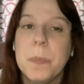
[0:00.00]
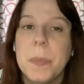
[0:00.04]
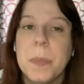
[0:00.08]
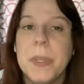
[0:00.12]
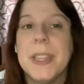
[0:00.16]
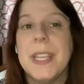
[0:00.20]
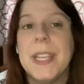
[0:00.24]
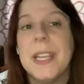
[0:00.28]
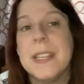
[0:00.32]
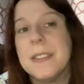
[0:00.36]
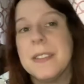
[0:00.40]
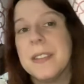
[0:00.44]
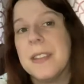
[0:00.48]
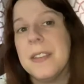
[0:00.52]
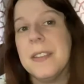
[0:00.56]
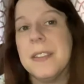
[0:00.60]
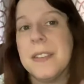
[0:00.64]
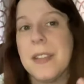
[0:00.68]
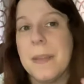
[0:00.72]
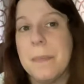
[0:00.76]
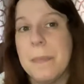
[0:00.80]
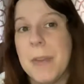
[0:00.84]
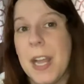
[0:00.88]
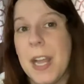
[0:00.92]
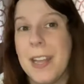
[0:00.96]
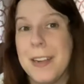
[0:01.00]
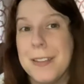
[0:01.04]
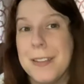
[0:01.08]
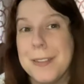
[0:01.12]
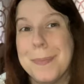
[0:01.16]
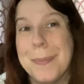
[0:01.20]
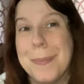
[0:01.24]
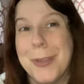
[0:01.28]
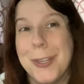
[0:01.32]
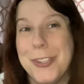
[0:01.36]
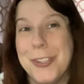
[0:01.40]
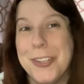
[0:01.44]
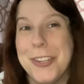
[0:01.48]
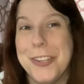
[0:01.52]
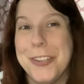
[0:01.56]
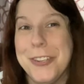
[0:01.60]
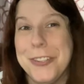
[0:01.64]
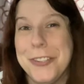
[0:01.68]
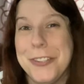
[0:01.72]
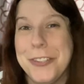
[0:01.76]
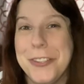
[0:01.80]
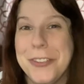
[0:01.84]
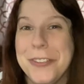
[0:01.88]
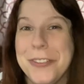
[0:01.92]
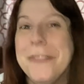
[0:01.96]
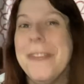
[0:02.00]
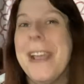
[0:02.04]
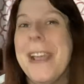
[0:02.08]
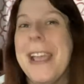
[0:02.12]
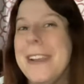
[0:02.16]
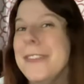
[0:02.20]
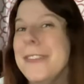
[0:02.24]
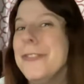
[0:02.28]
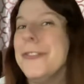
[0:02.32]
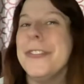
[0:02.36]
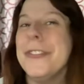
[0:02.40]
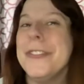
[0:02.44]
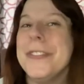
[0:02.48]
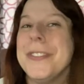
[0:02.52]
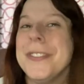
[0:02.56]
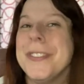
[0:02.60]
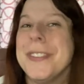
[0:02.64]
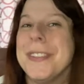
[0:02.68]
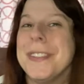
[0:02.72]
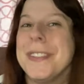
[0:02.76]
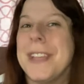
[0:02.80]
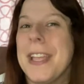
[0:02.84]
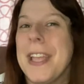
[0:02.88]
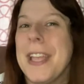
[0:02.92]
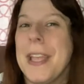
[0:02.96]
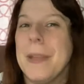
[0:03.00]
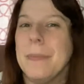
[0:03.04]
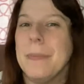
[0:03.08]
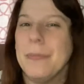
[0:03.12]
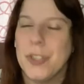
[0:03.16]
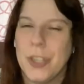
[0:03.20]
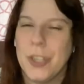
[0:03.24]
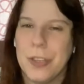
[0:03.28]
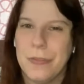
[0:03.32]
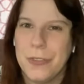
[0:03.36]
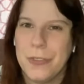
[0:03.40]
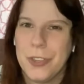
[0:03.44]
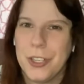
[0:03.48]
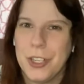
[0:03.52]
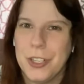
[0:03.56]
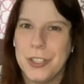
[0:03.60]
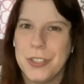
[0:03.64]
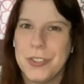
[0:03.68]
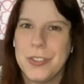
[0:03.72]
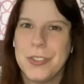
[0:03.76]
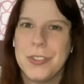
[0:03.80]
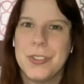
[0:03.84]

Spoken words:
but that's because I'm not as much into angels as I am shifters.